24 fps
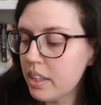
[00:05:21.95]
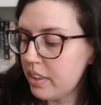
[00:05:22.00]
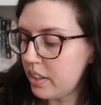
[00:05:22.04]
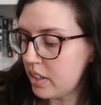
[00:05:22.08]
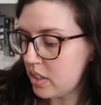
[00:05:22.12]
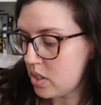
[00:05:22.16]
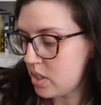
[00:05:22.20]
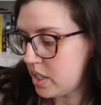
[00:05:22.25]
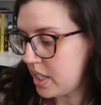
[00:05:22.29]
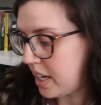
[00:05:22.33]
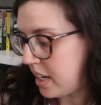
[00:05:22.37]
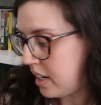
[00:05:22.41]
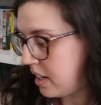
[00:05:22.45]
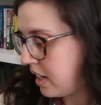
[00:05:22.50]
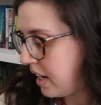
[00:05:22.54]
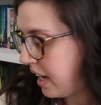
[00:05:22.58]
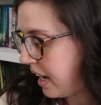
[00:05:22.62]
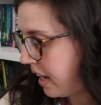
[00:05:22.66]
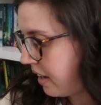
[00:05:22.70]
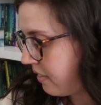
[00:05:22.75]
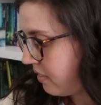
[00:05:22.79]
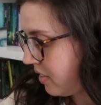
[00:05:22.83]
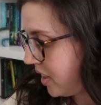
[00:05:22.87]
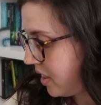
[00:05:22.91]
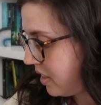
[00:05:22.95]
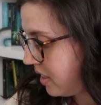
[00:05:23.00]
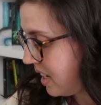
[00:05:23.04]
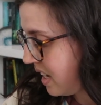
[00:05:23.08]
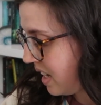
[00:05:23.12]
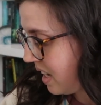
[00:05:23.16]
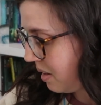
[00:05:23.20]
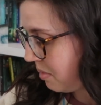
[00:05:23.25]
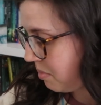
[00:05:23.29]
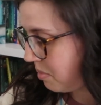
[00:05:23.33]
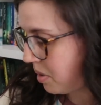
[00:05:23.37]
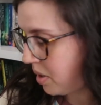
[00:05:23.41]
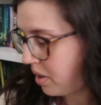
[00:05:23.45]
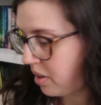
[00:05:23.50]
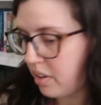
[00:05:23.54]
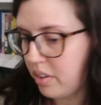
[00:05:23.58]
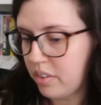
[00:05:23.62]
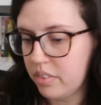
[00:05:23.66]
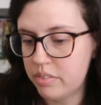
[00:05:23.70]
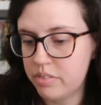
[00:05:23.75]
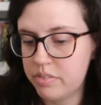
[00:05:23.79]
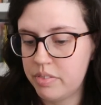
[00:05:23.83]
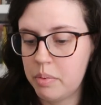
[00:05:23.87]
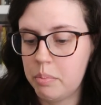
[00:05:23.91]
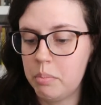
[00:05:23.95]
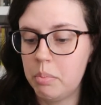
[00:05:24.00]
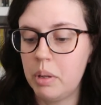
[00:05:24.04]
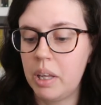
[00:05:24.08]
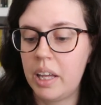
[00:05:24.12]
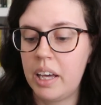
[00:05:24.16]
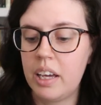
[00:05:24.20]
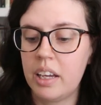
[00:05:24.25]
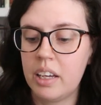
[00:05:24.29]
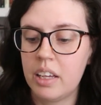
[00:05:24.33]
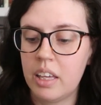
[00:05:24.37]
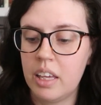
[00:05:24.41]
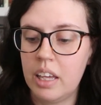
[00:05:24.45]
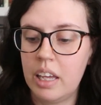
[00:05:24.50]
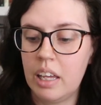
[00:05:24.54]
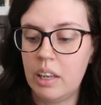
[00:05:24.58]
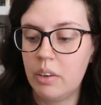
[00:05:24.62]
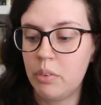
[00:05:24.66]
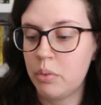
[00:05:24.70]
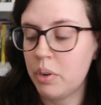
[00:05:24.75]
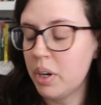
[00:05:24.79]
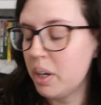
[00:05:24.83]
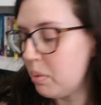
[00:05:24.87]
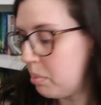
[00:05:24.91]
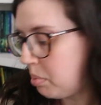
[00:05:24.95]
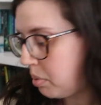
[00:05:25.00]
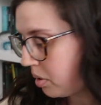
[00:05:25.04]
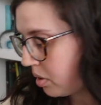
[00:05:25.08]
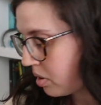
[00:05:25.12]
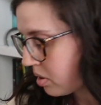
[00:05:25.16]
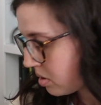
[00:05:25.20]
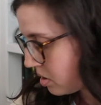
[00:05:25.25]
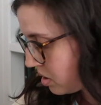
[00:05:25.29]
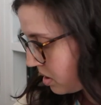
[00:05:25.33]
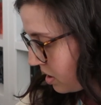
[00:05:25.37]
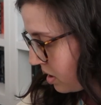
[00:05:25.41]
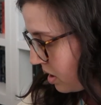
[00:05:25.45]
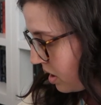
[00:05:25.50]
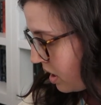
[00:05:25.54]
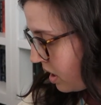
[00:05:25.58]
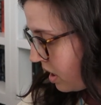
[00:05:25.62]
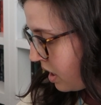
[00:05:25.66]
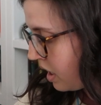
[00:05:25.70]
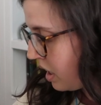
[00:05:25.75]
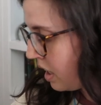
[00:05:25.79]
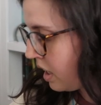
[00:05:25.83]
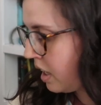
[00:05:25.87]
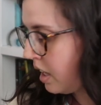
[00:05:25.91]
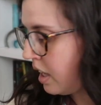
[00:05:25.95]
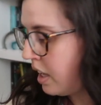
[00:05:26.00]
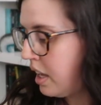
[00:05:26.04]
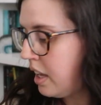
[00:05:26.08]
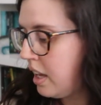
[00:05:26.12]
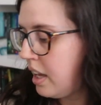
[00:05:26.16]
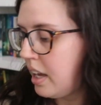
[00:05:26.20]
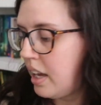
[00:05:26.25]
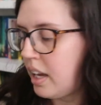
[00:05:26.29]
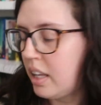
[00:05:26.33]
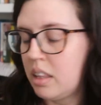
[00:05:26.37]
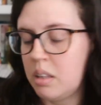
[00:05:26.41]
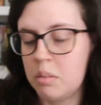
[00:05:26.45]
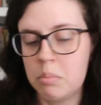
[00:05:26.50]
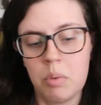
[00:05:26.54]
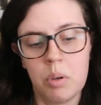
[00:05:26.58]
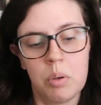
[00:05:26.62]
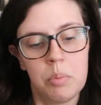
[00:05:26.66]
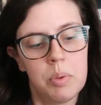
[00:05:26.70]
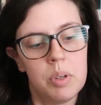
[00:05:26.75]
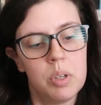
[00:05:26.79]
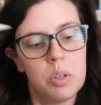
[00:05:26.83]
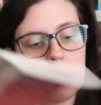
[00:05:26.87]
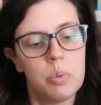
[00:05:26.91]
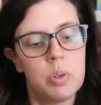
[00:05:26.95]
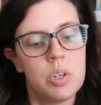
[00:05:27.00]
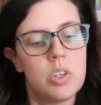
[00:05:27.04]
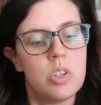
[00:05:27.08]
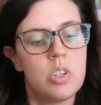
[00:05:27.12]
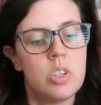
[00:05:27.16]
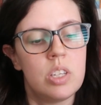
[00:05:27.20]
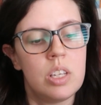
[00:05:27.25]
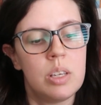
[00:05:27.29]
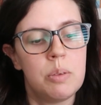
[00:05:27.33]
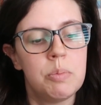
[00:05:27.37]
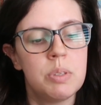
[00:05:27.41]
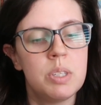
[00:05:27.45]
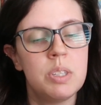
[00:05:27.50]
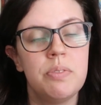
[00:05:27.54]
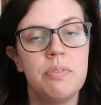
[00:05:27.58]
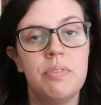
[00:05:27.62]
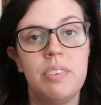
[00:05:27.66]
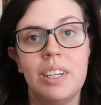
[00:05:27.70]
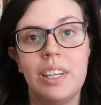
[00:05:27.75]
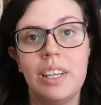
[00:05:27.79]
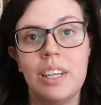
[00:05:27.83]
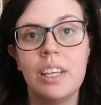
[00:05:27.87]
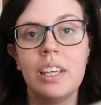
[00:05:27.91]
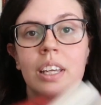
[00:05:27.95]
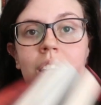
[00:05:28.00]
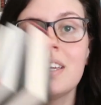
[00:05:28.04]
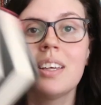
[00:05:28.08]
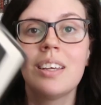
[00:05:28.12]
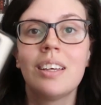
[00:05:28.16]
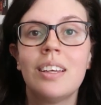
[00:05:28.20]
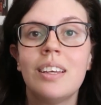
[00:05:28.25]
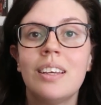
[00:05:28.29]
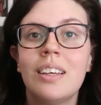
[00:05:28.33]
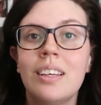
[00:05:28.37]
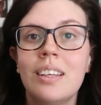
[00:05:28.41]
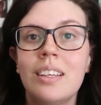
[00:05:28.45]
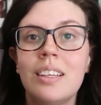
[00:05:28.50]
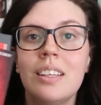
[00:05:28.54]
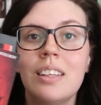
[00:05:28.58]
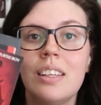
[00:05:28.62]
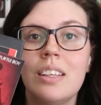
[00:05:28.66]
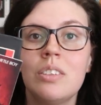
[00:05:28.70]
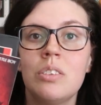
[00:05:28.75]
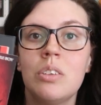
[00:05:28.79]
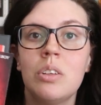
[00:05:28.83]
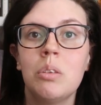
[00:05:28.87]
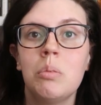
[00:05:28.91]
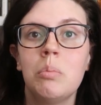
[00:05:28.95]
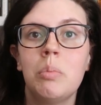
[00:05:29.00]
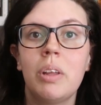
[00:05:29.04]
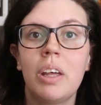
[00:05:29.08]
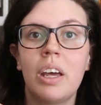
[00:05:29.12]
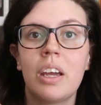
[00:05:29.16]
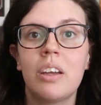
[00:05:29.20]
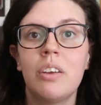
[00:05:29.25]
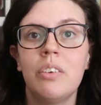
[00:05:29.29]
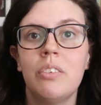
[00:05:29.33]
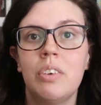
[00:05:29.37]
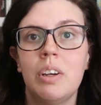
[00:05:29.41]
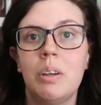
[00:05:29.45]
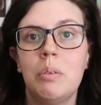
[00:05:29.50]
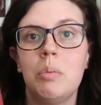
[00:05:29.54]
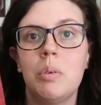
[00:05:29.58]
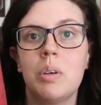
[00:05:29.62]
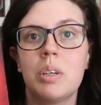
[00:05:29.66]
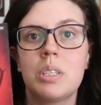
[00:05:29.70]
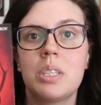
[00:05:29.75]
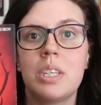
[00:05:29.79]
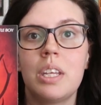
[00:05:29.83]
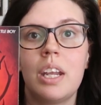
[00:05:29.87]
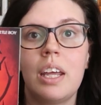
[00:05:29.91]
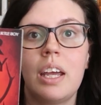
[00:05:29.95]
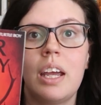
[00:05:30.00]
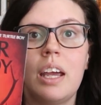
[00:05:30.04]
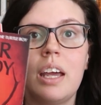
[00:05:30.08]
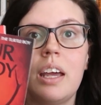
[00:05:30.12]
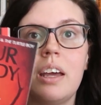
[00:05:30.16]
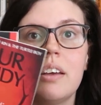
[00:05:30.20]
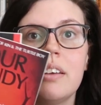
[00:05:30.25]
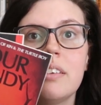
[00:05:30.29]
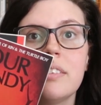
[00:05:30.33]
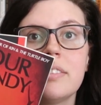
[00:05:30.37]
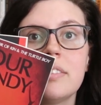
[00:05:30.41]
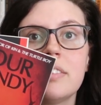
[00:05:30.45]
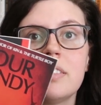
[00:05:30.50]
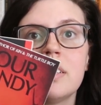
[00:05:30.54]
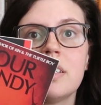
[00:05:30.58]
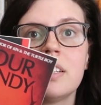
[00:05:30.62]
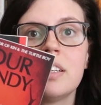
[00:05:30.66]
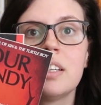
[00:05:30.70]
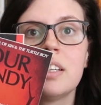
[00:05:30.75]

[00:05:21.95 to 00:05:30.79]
there's that. I have a theme of black and red books at the moment, which seems fitting. These are the black and red books that I have.